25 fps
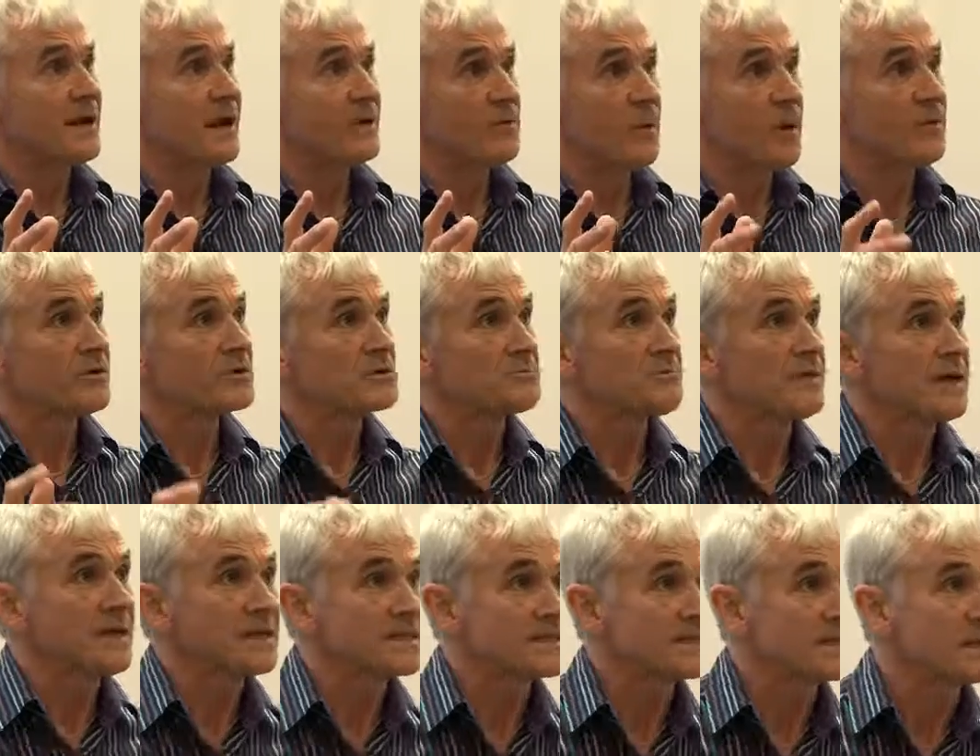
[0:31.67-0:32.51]
And what was
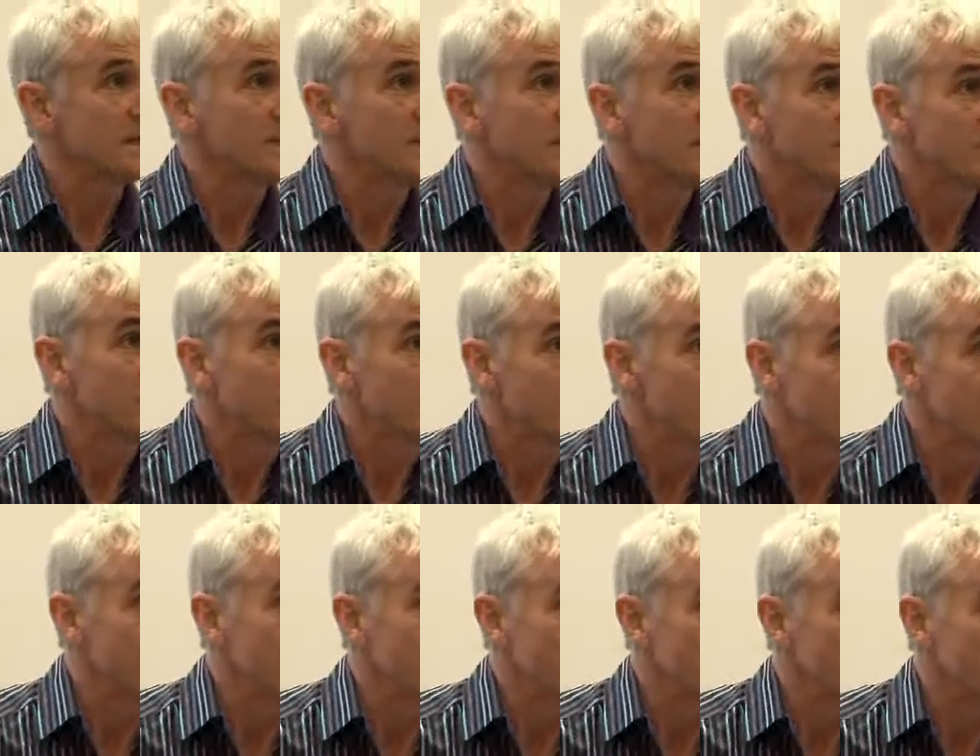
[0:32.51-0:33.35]
missed was a
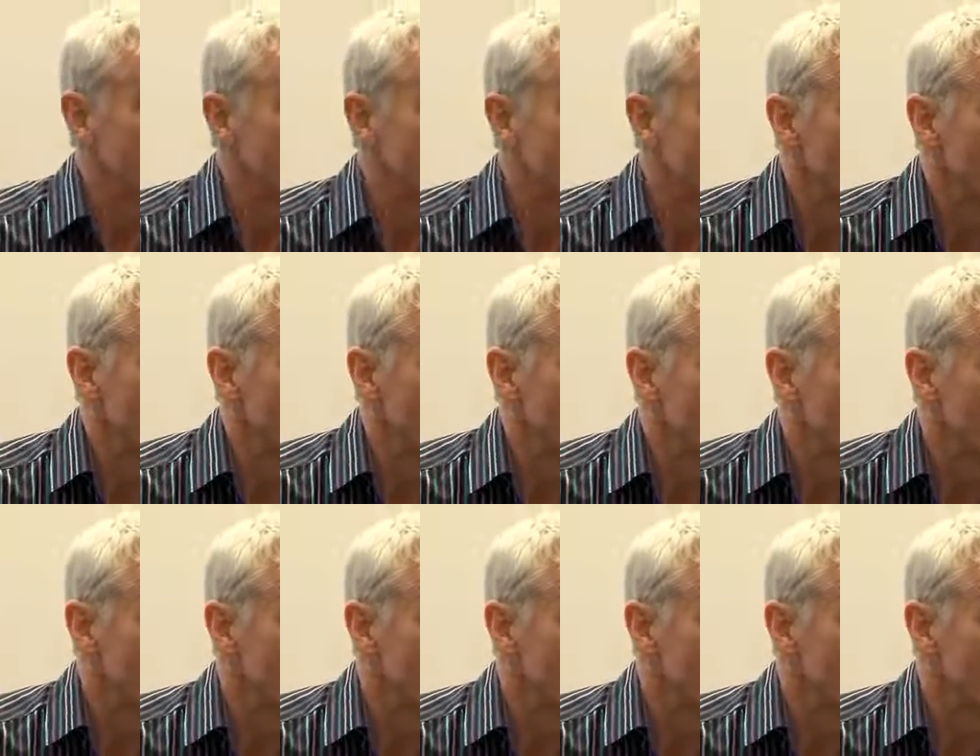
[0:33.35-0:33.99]
fracture going right down